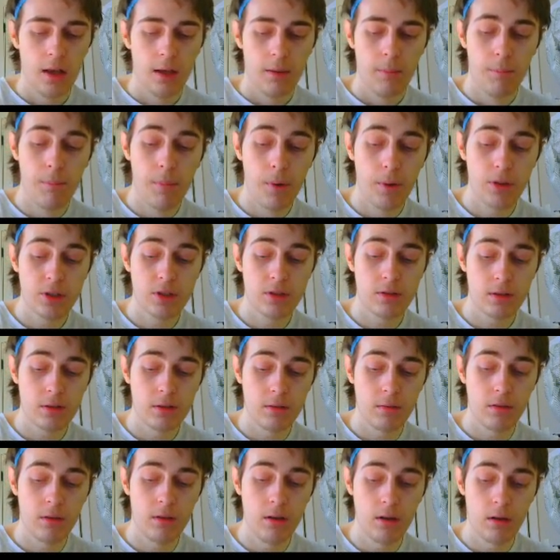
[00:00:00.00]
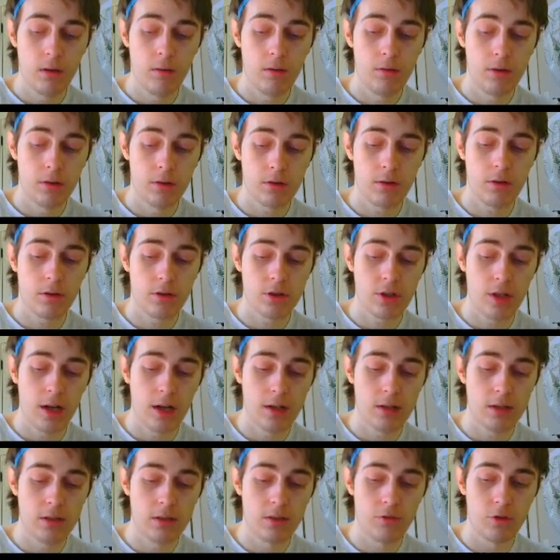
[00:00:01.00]
most, your
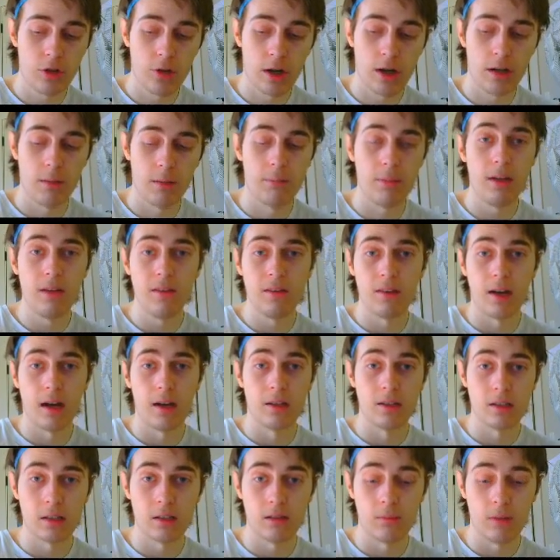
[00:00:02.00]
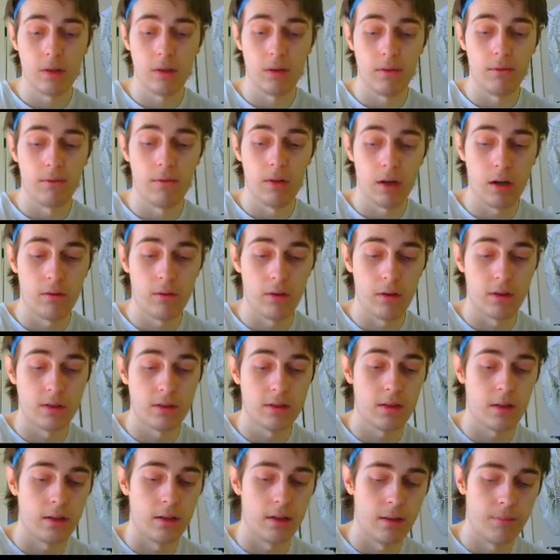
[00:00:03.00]
chances of trying to beat that is going to be very, very
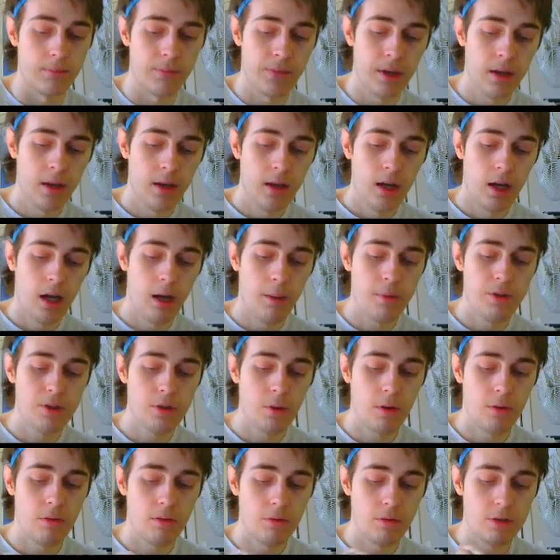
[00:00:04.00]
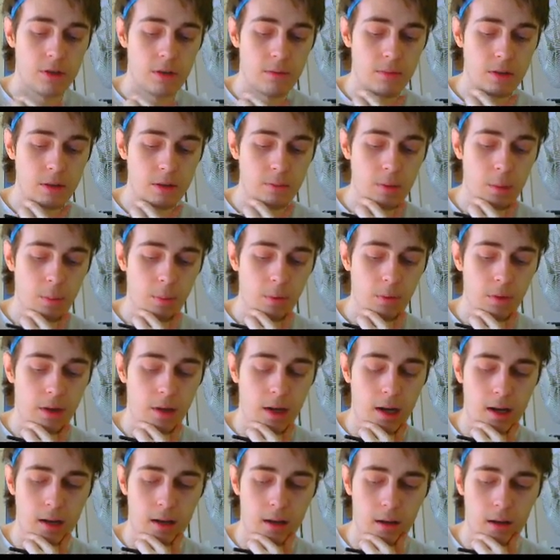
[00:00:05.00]
slim. I'm just going through some of these people that
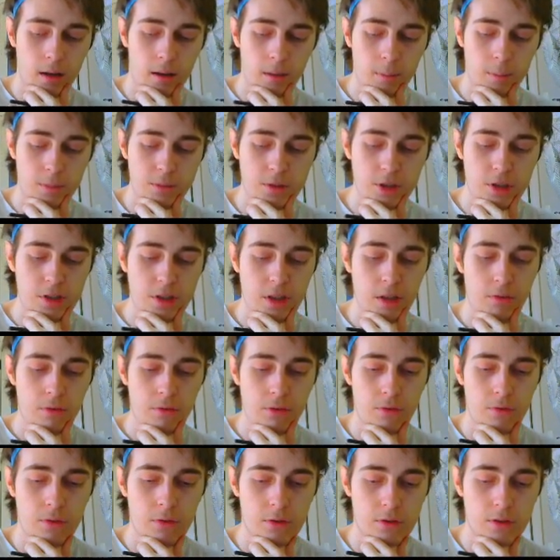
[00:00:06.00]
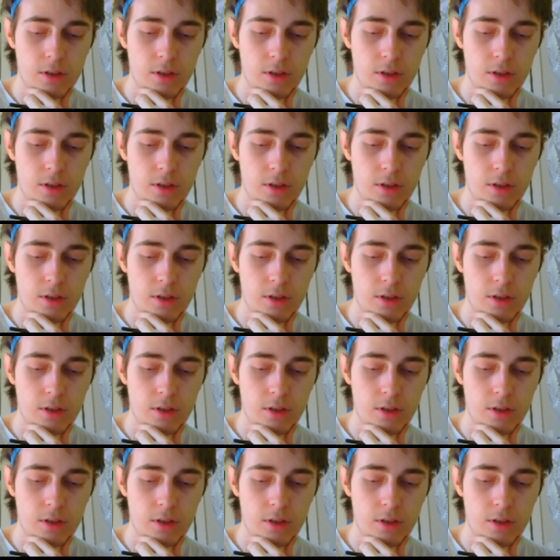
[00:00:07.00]
I'm just seeing for the first